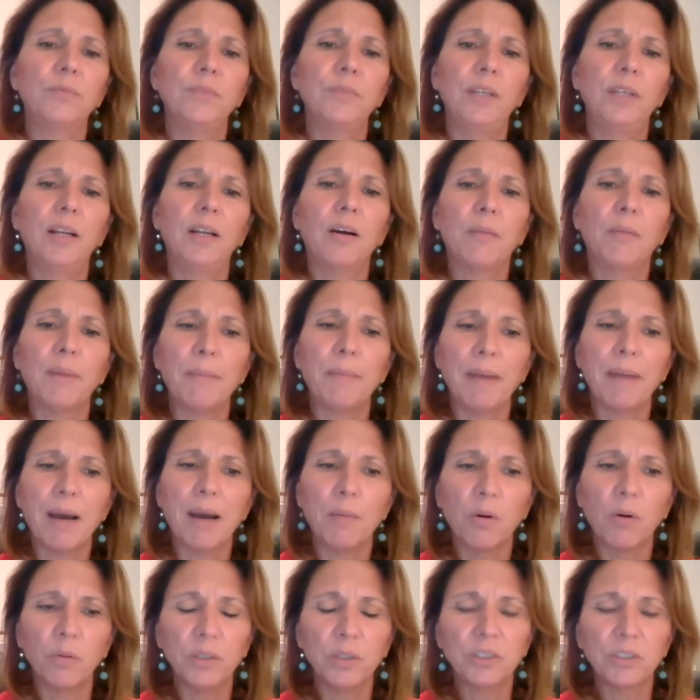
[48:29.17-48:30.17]
You know, my mom
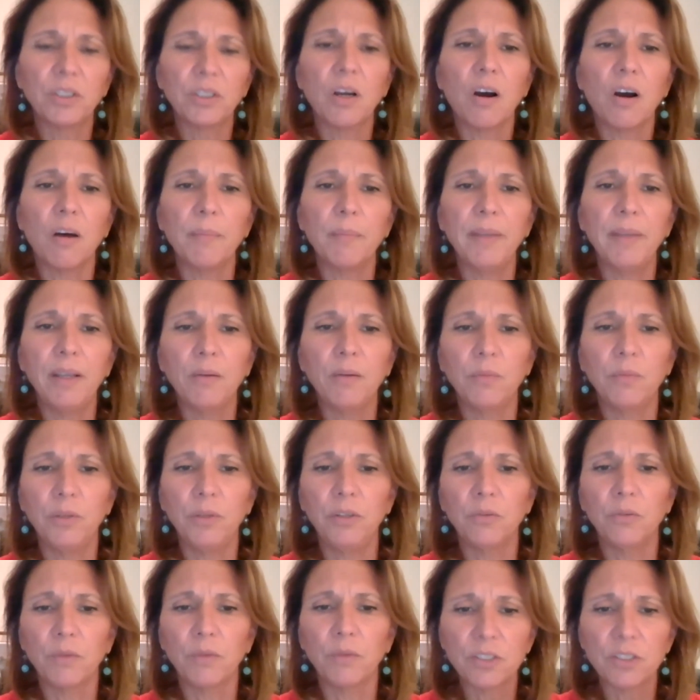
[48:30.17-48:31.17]
always taught me when
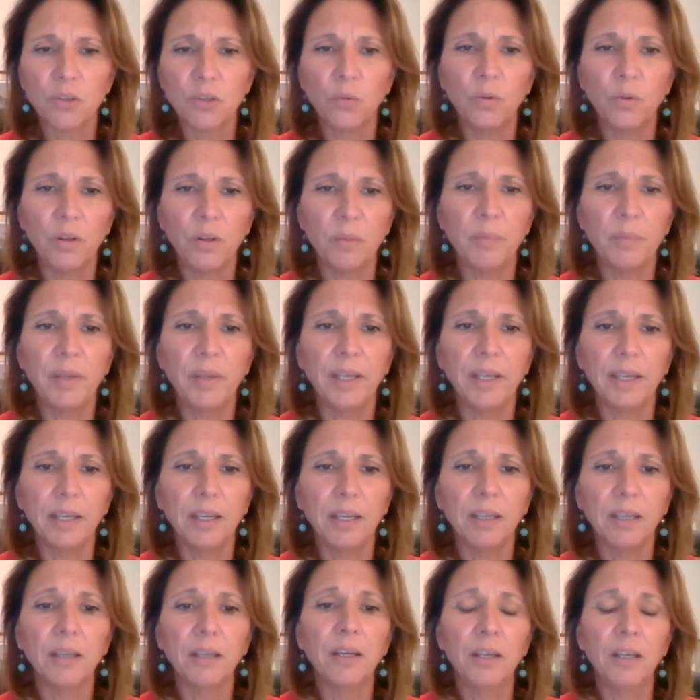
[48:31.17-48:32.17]
you wrestle with a
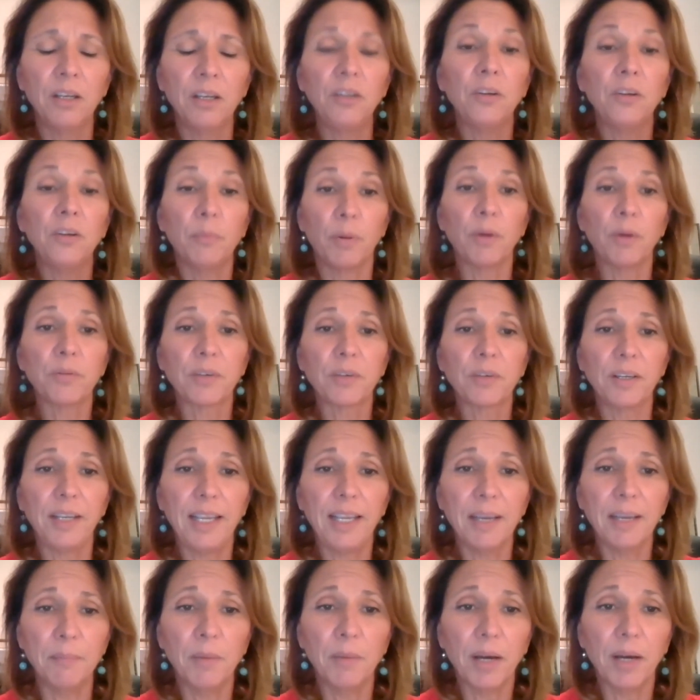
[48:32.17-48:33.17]
pig, you're both going to
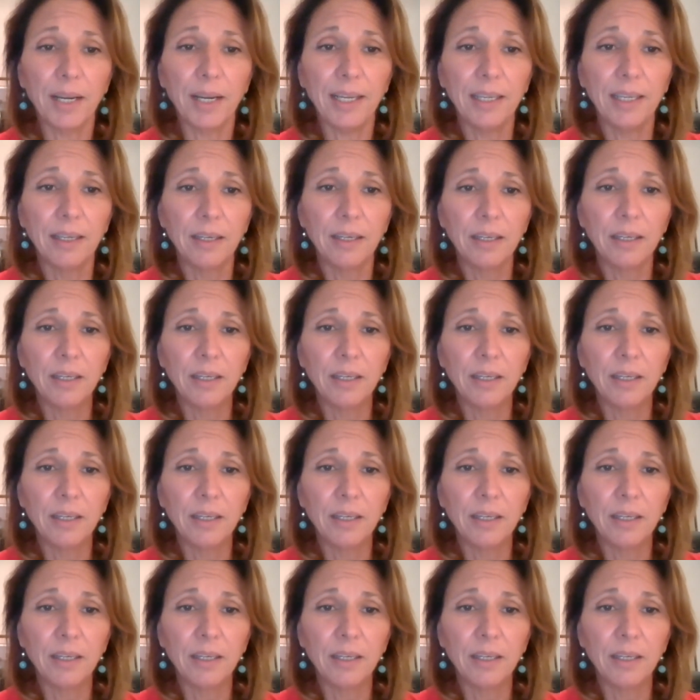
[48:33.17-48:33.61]
get muddy.